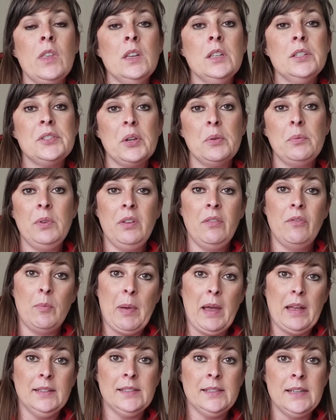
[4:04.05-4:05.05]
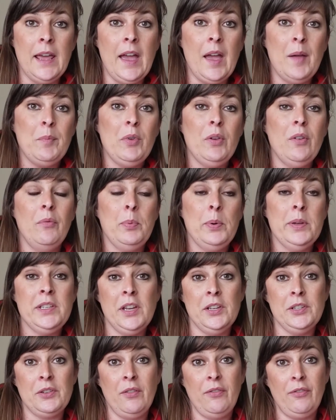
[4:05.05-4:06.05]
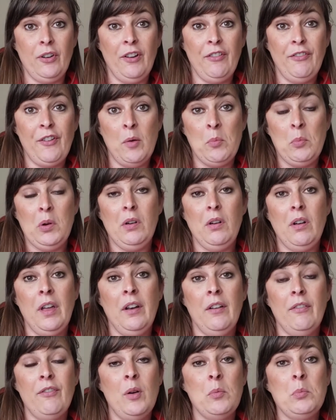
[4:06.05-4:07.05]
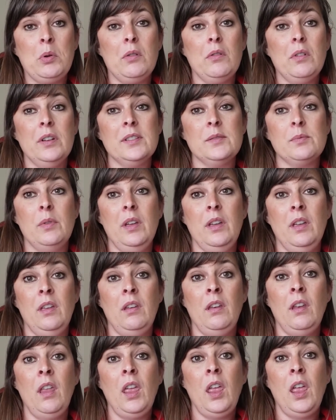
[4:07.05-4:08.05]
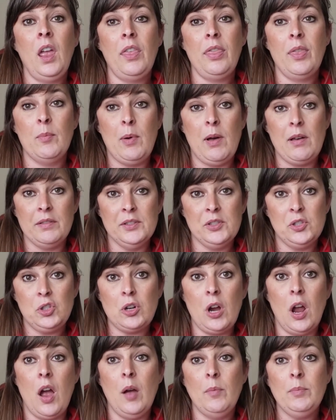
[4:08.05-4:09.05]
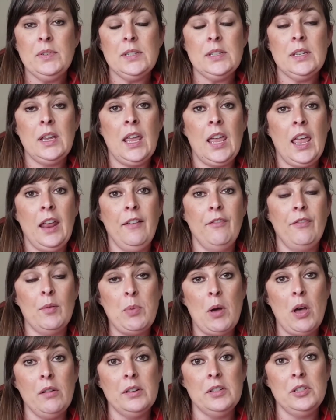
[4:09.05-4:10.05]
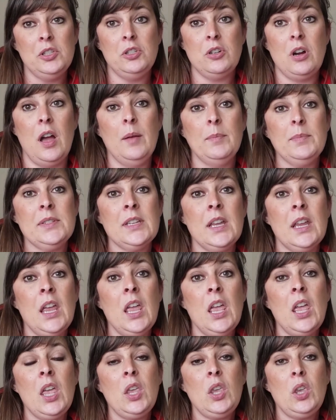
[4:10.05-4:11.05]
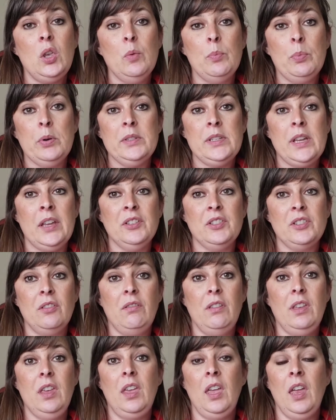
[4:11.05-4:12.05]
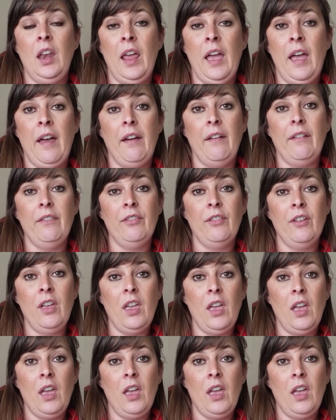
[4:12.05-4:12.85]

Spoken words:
So when you have a bad snap, you have potential for a fumble. And a fumble is when the ball is dropped. And if the ball is dropped, you potentially can have